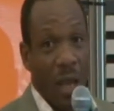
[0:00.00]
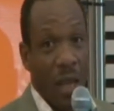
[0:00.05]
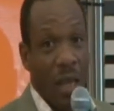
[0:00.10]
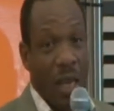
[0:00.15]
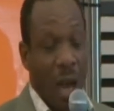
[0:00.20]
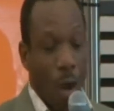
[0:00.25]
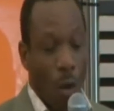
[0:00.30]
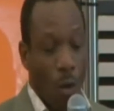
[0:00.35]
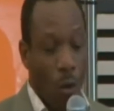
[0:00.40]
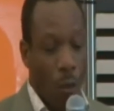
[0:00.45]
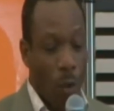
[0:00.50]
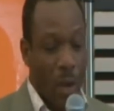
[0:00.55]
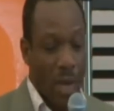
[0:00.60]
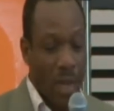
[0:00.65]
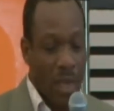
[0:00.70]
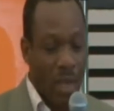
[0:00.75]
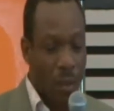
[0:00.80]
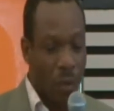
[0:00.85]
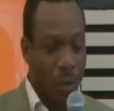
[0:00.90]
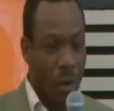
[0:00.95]
Now,
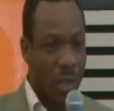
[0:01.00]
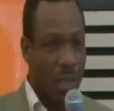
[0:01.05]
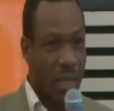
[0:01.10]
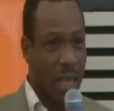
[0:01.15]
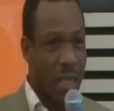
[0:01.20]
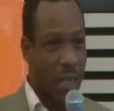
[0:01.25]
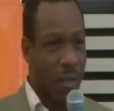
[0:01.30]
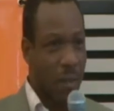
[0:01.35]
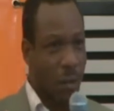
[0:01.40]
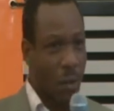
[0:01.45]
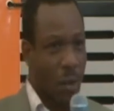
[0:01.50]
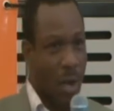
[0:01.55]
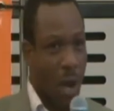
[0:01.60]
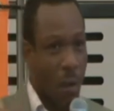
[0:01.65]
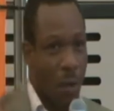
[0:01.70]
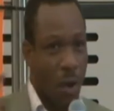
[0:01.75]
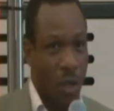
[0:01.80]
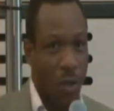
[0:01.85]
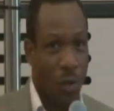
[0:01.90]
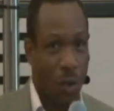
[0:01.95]
within this context, what I
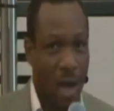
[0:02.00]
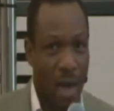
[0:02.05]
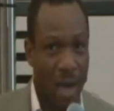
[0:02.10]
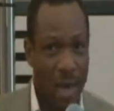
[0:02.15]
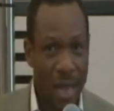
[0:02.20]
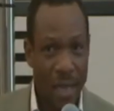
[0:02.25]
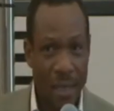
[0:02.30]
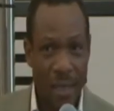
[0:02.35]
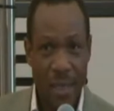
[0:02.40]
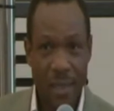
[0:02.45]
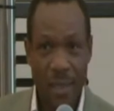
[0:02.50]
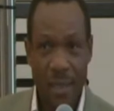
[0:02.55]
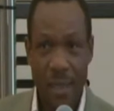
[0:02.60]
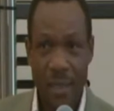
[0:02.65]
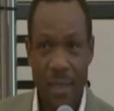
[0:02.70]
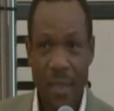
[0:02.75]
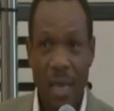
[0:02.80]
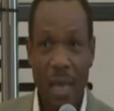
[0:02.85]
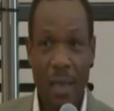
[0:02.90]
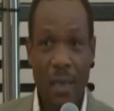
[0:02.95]
want to highlight is
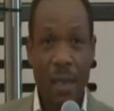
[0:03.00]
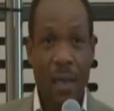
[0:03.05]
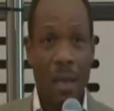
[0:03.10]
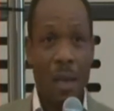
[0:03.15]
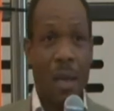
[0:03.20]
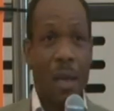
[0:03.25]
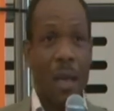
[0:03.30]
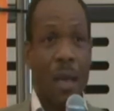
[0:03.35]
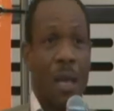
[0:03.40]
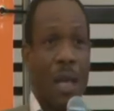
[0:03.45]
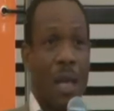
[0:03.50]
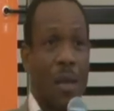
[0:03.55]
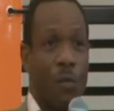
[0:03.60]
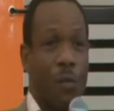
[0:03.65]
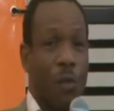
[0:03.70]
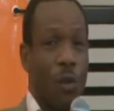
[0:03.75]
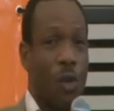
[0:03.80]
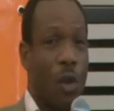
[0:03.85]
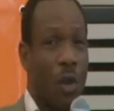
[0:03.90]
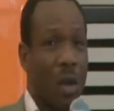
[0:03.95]
this, that if
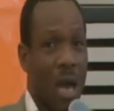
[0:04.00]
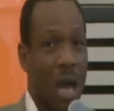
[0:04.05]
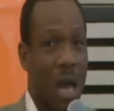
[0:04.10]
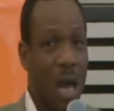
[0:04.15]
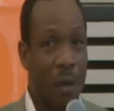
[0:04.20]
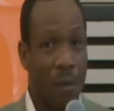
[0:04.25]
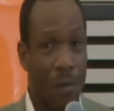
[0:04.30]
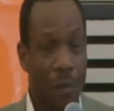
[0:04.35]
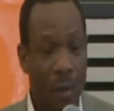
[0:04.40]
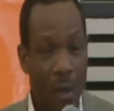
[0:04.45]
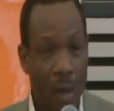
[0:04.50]
you don't have,